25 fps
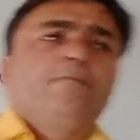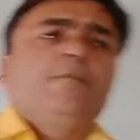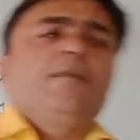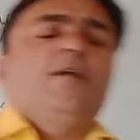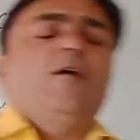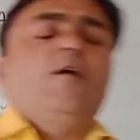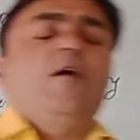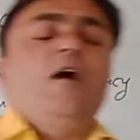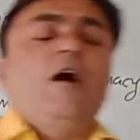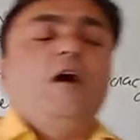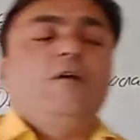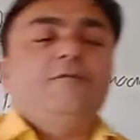
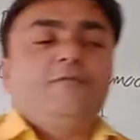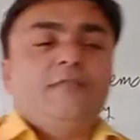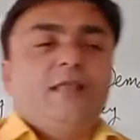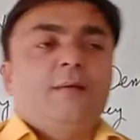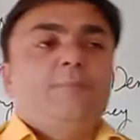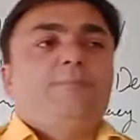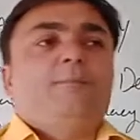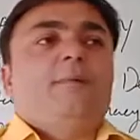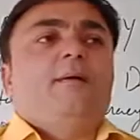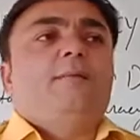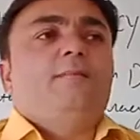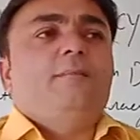of
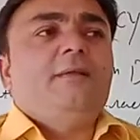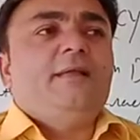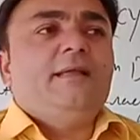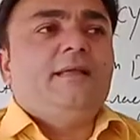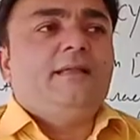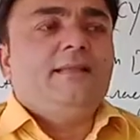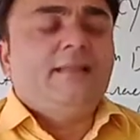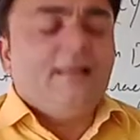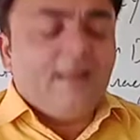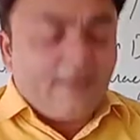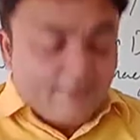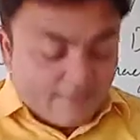the
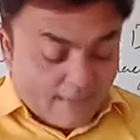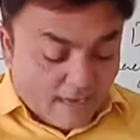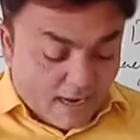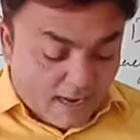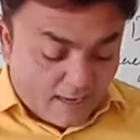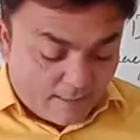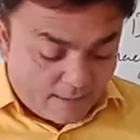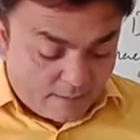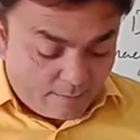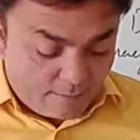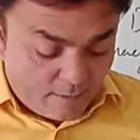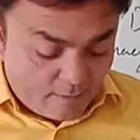public. That
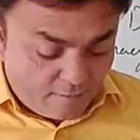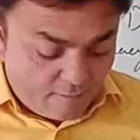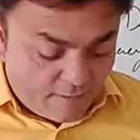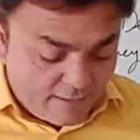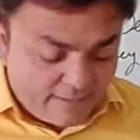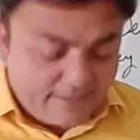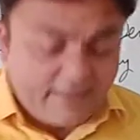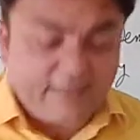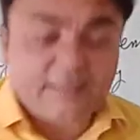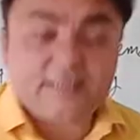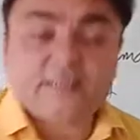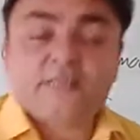are, number
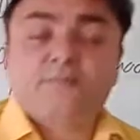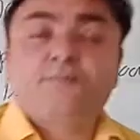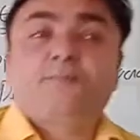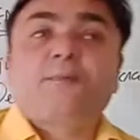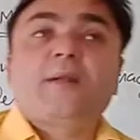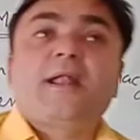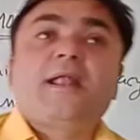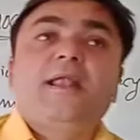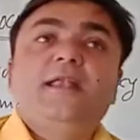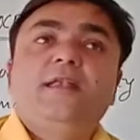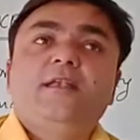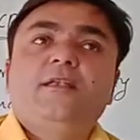one is
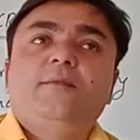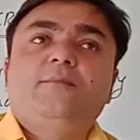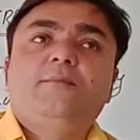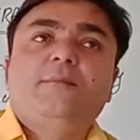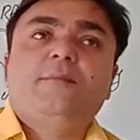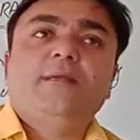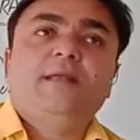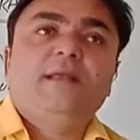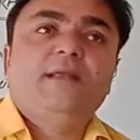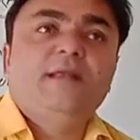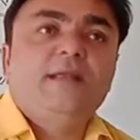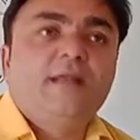print
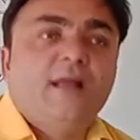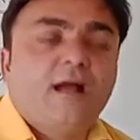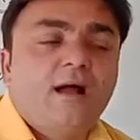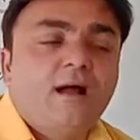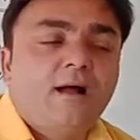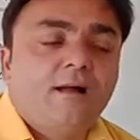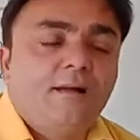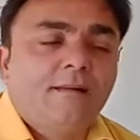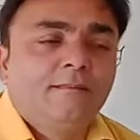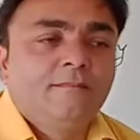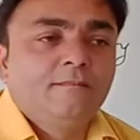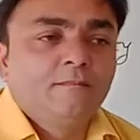
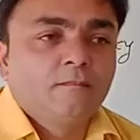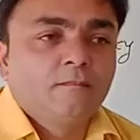media.